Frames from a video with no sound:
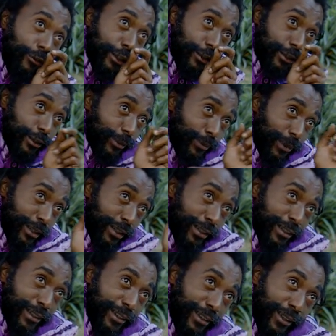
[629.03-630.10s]
I'm on it.
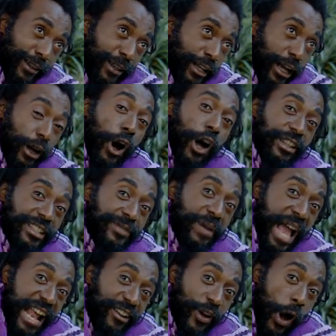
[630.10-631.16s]
I got this,
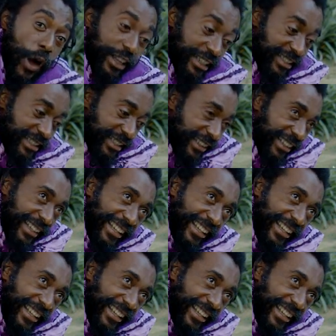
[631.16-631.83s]
man, I got this.